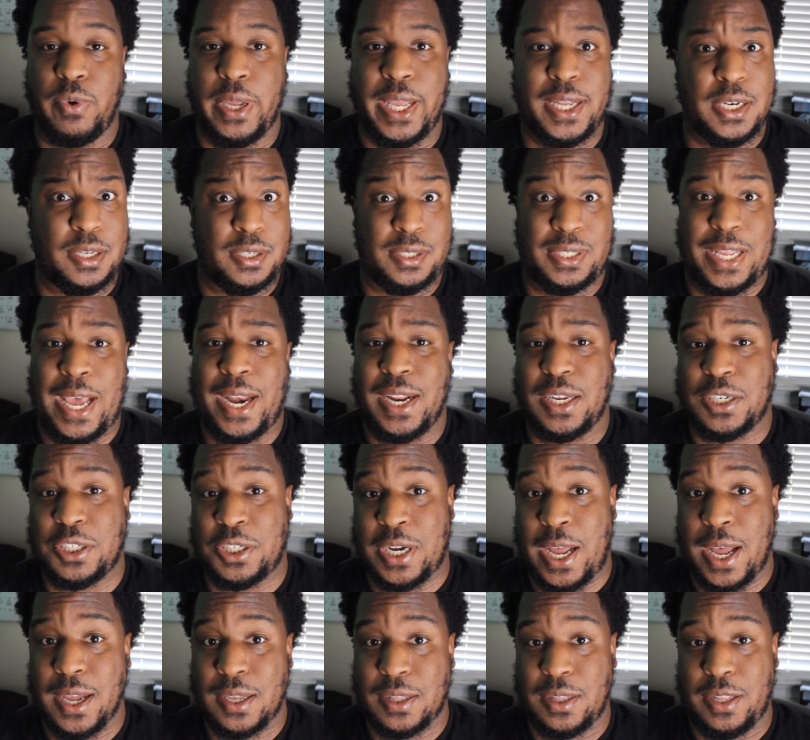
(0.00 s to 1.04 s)
We had the Static
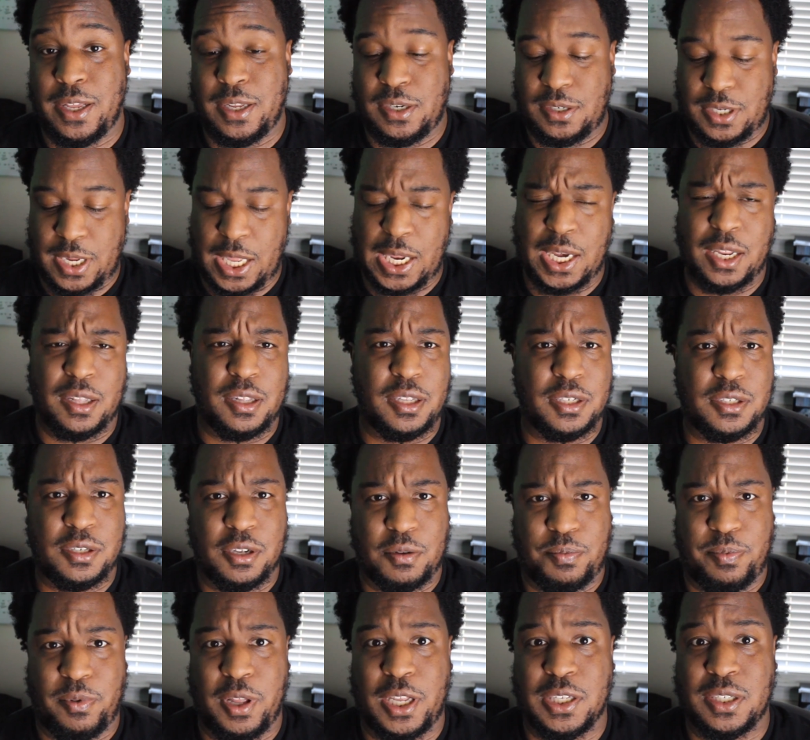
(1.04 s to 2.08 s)
Shock that technically
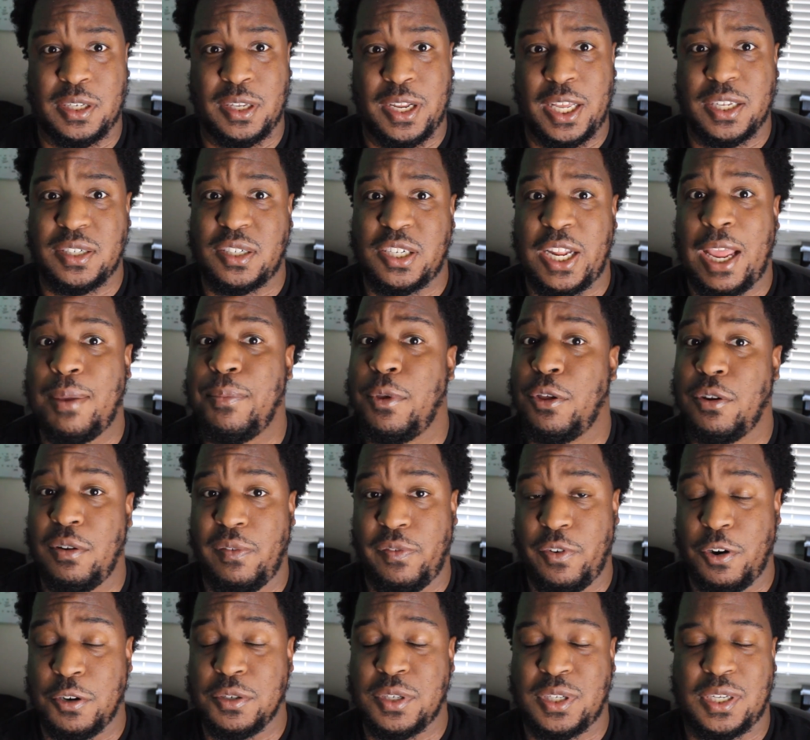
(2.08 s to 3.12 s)
took place in that same
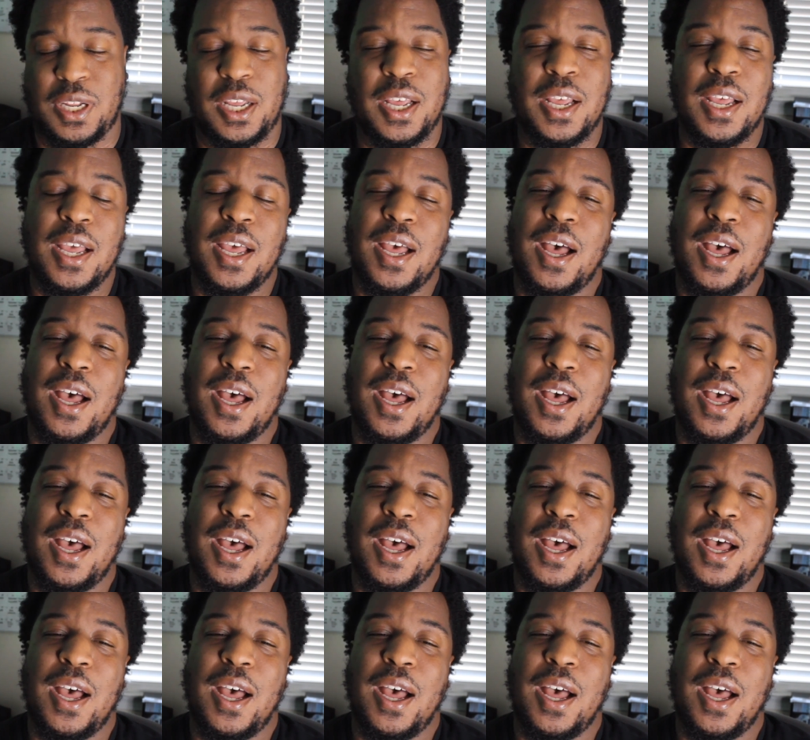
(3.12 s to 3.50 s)
universe.